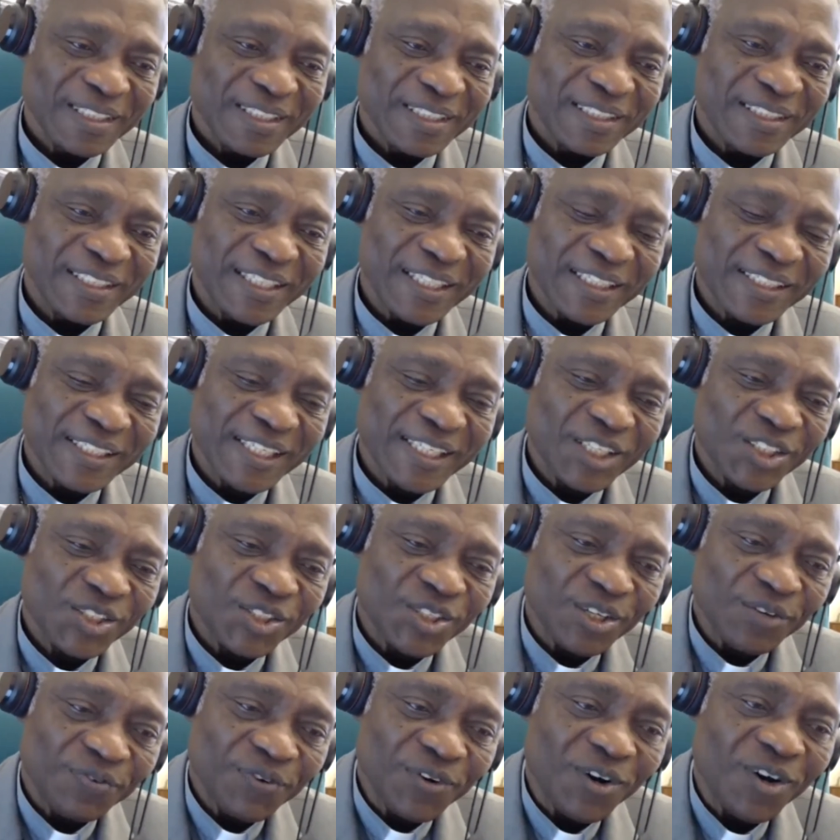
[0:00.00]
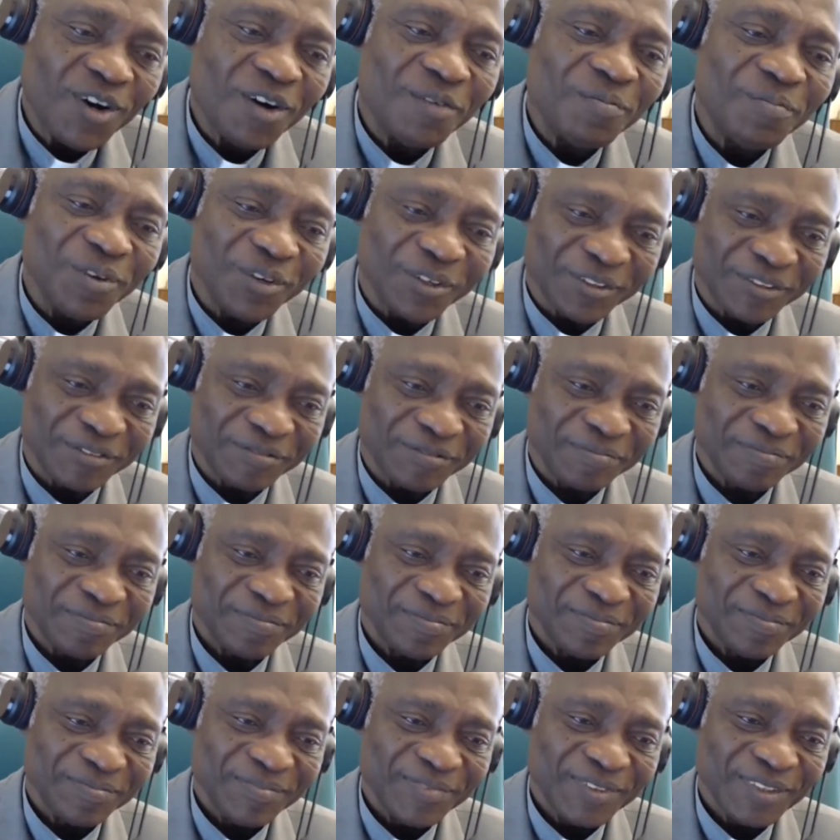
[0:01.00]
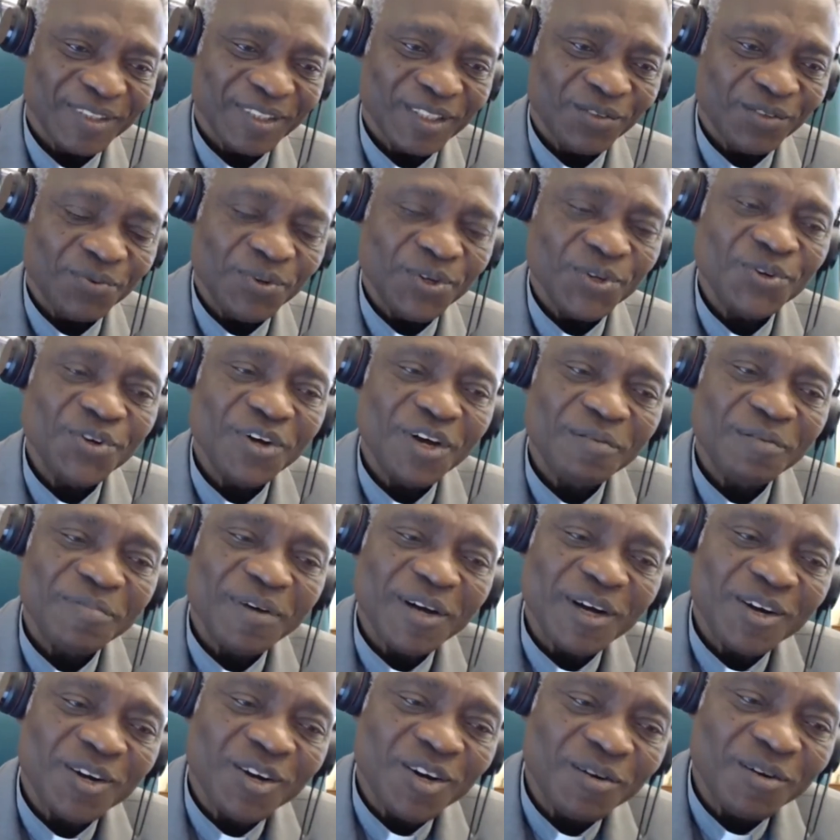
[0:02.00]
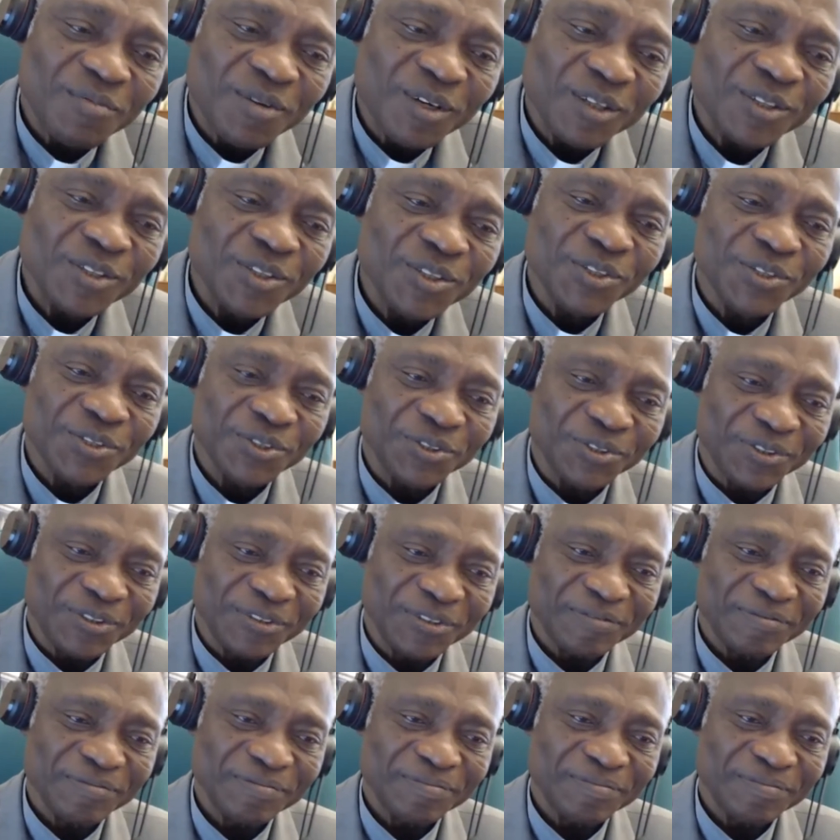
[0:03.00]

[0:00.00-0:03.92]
The sense of common. We know about common good.